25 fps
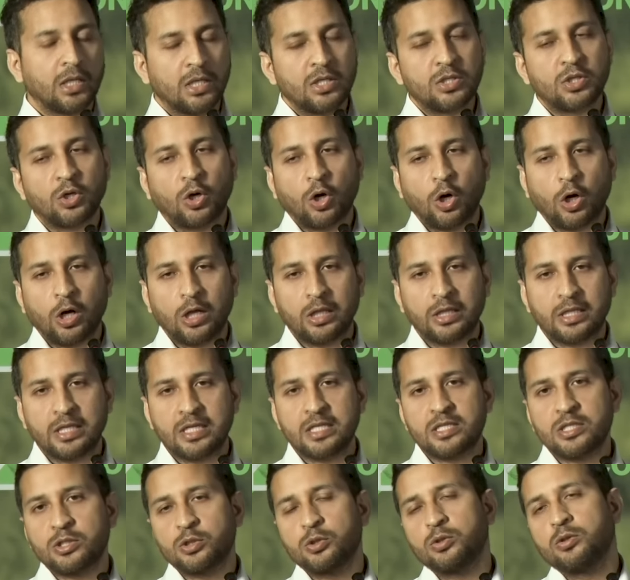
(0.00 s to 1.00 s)
So all
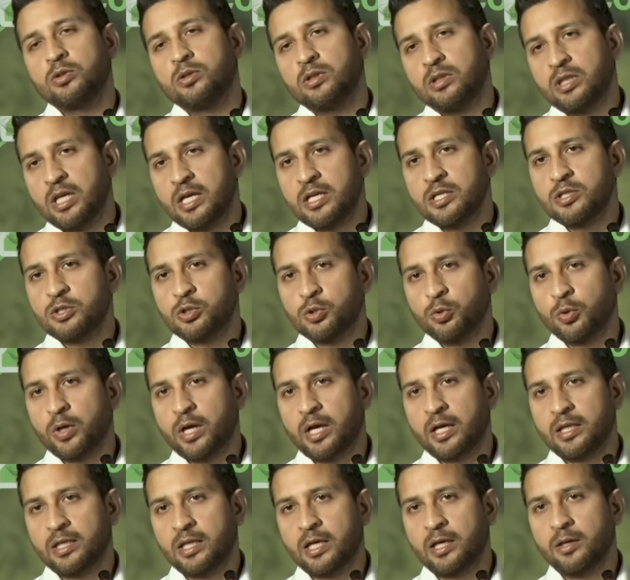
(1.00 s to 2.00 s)
these things
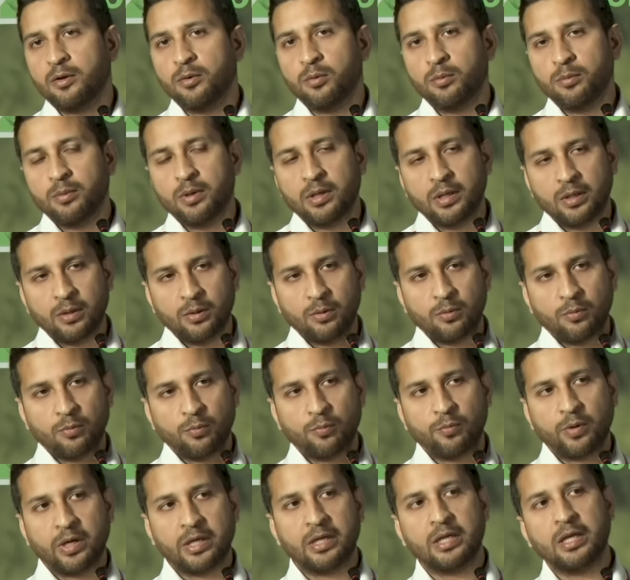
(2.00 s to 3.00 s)
together,
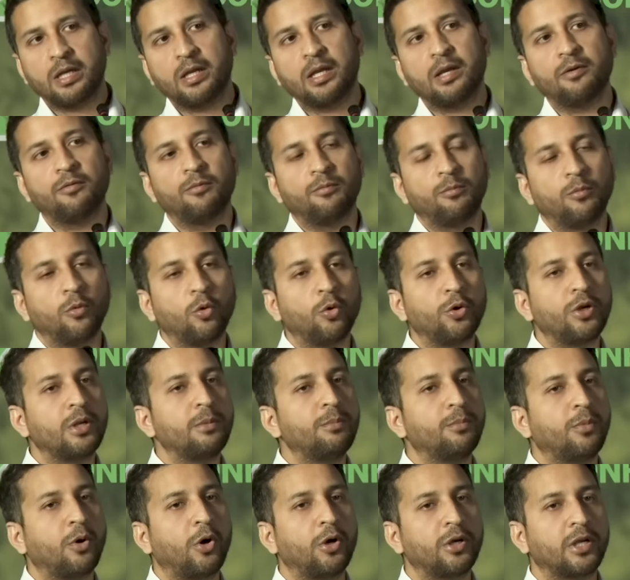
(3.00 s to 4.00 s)
one more
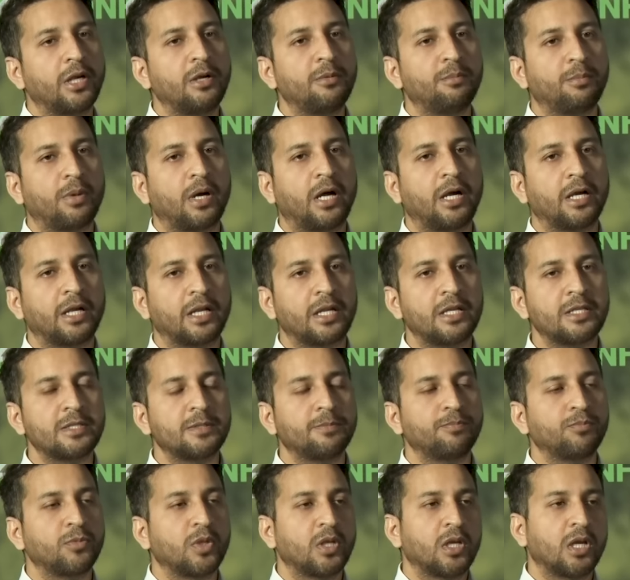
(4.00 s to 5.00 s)
important part is
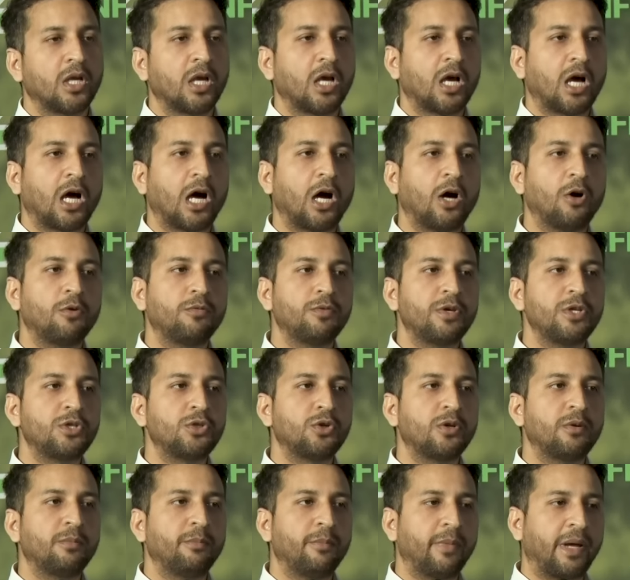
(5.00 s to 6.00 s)
how we
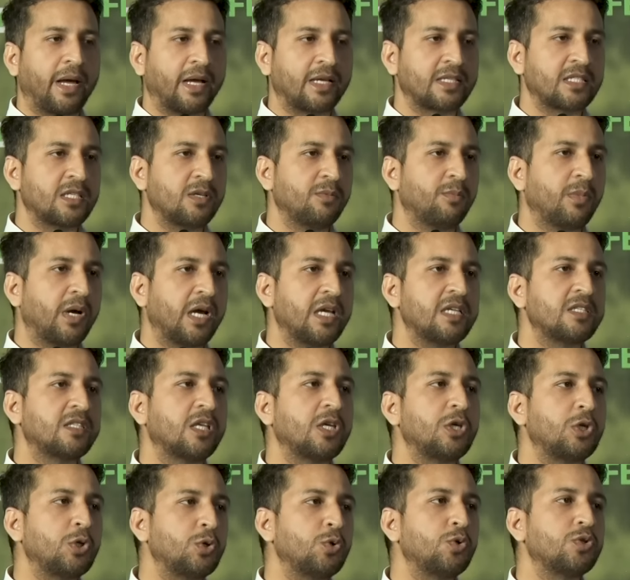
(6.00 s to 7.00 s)
should maximize
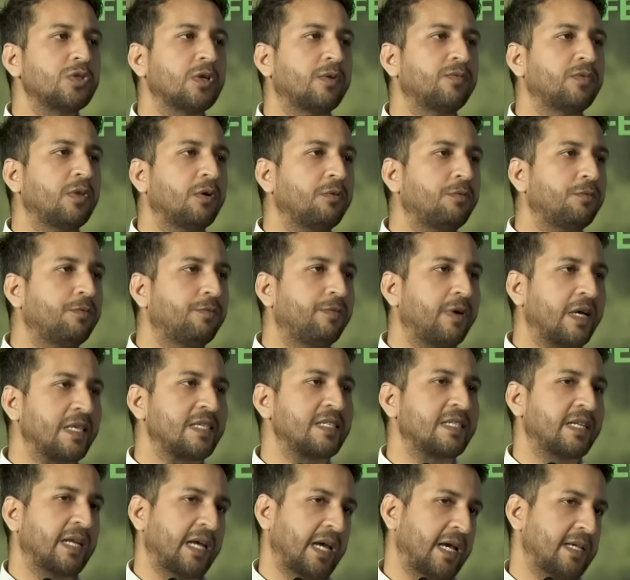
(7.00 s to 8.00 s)
the use of the
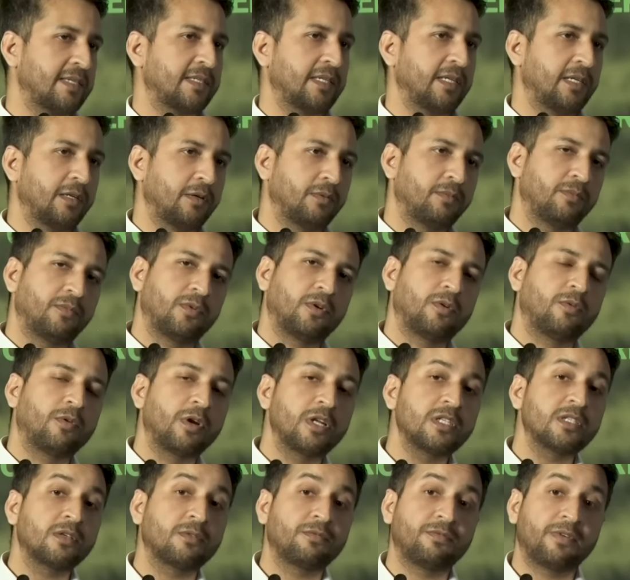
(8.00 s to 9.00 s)
first asset.
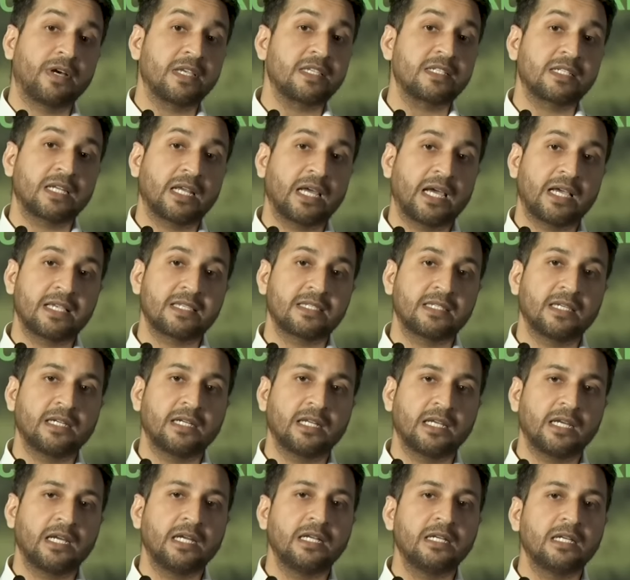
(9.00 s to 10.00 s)
What is the first
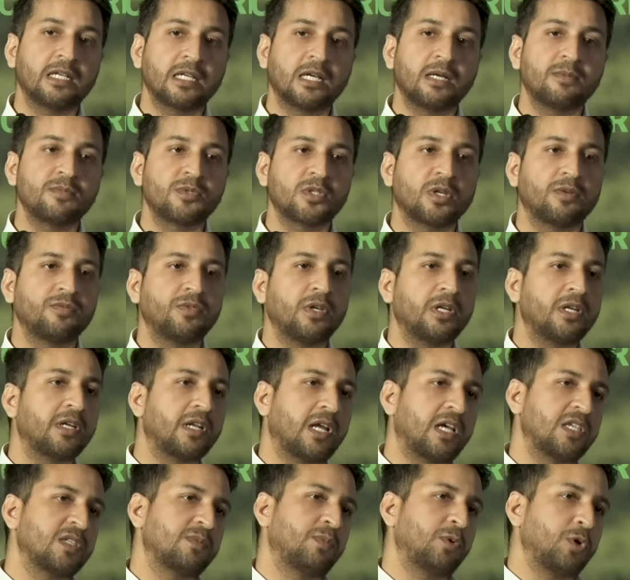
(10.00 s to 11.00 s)
asset in terms of the
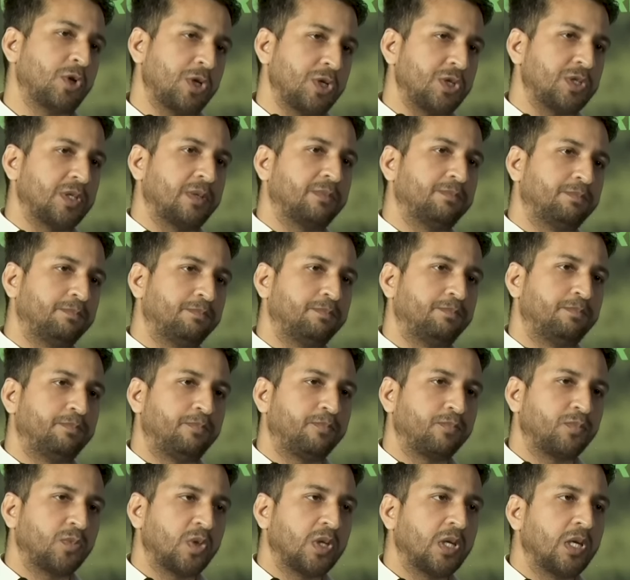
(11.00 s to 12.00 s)
transportation?
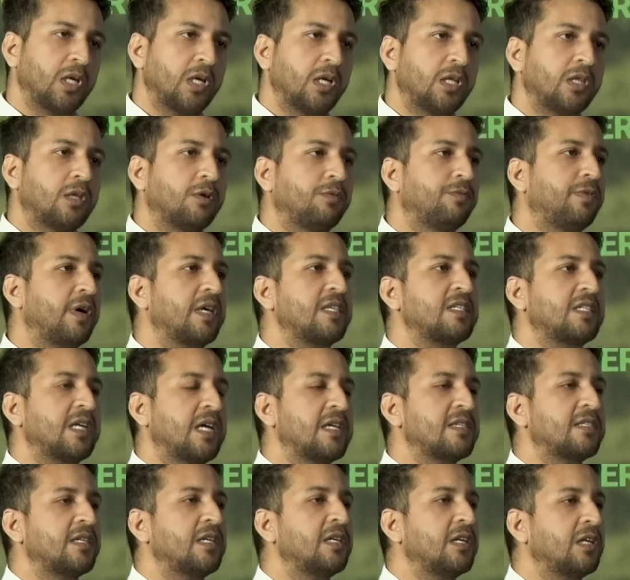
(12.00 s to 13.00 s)
The first
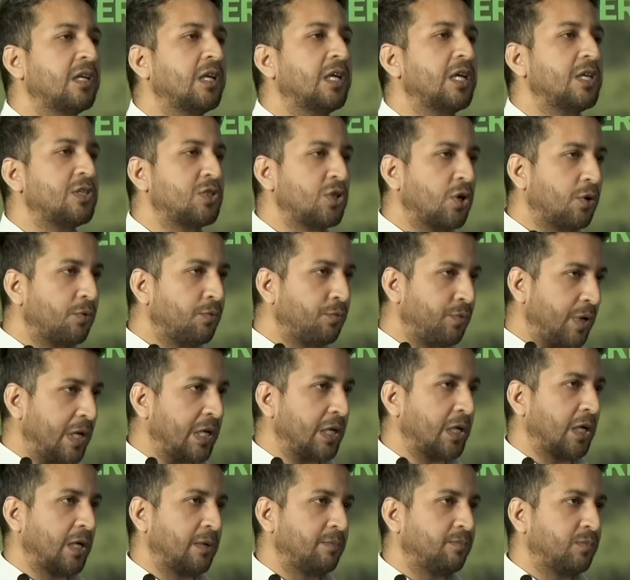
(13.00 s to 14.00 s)
asset is your
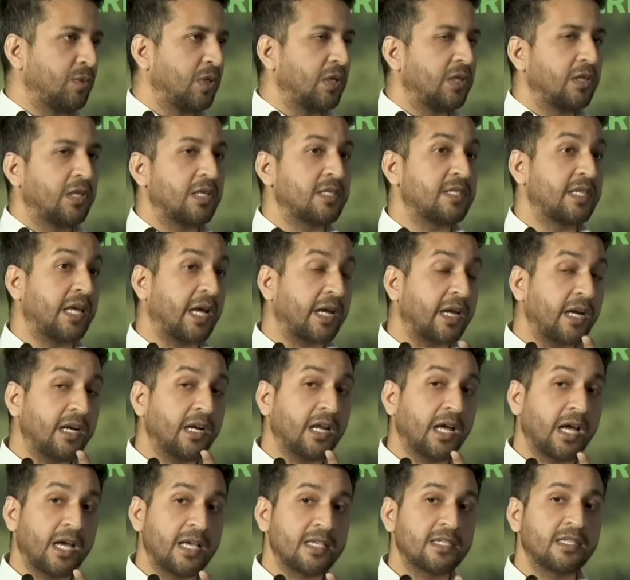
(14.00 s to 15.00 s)
vehicle. The second
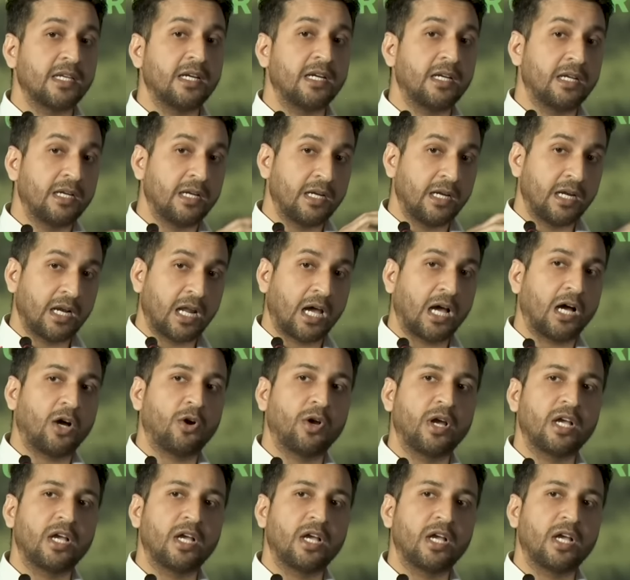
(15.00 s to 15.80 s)
asset now